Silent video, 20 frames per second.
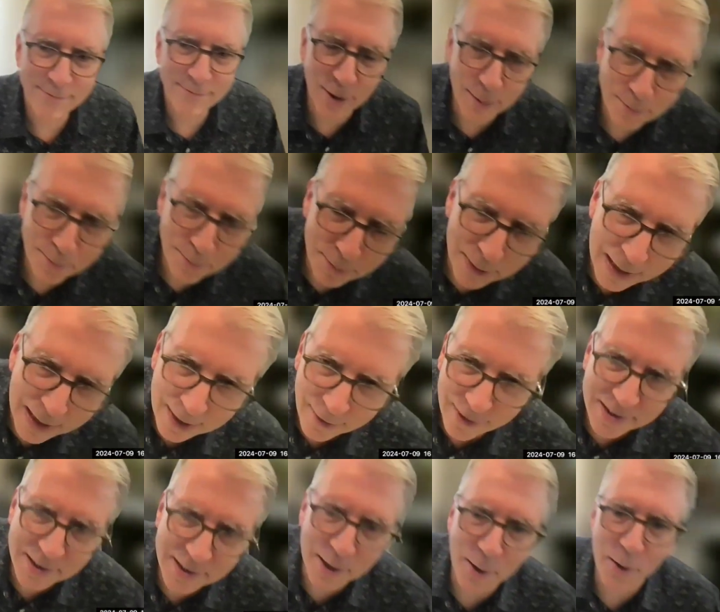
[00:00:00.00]
for many
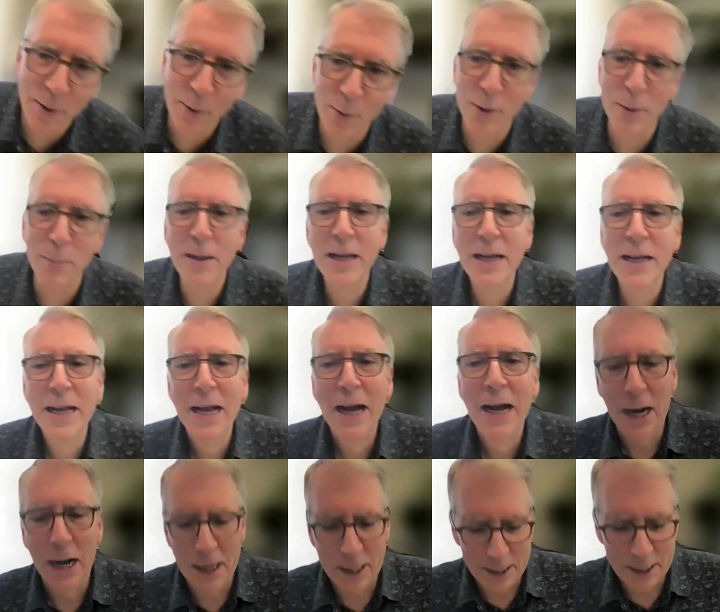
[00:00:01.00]
of us here in the room.
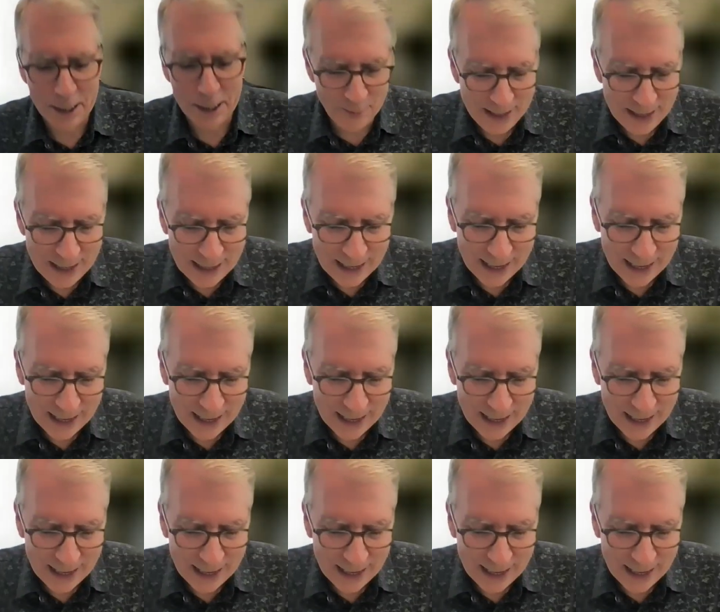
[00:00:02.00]
Right. Um,